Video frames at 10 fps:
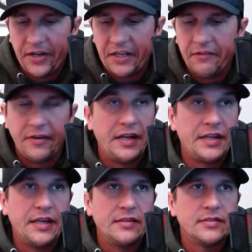even, I
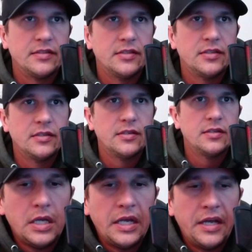guess.
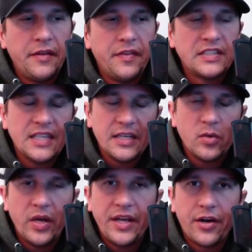And the second
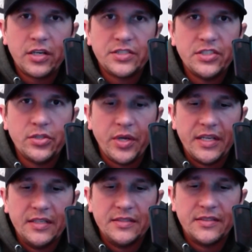way it hurts you
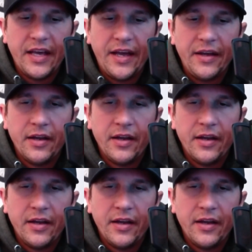is that